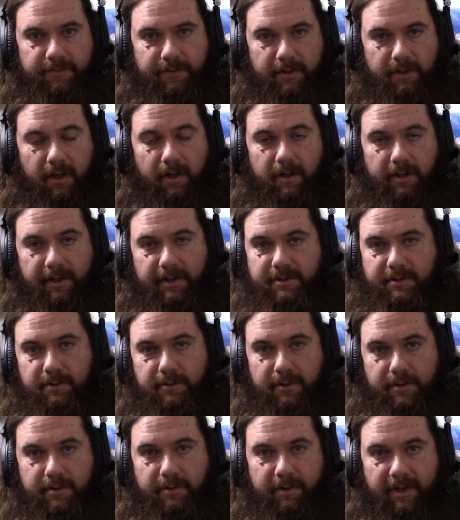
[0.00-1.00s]
for long. As soon
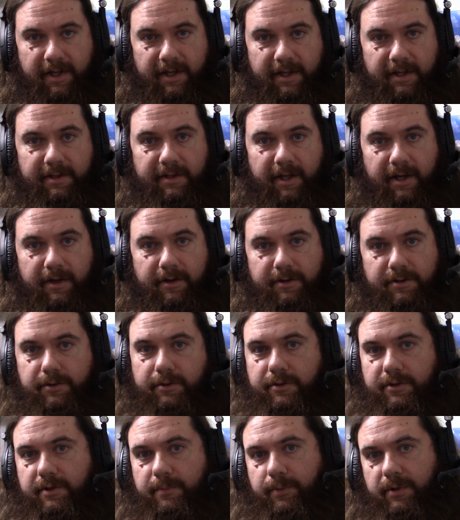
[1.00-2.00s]
as you get in there, as
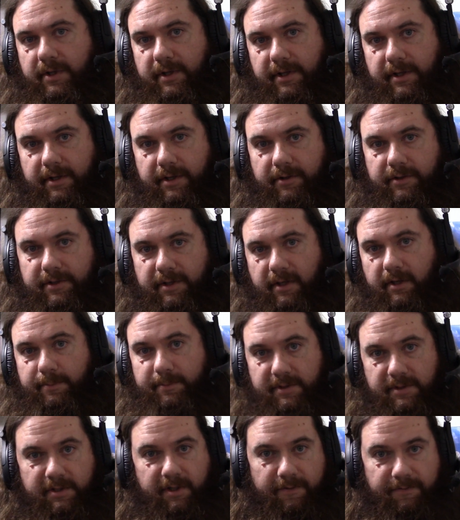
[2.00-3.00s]
soon as you put it in your tub,
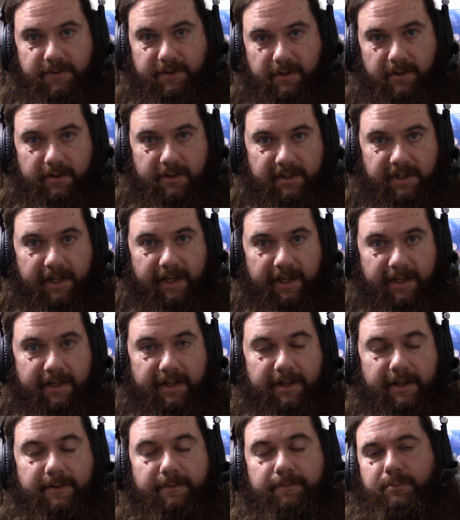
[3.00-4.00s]
stuff starts to get
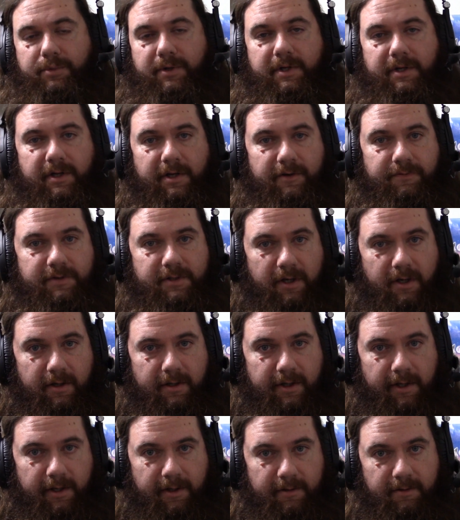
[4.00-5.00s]
in it. But enough
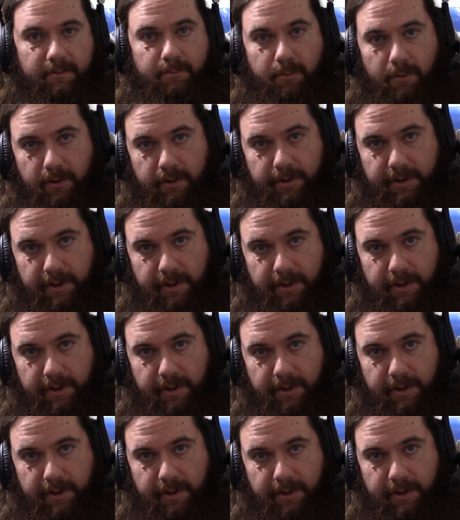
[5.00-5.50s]
talking, more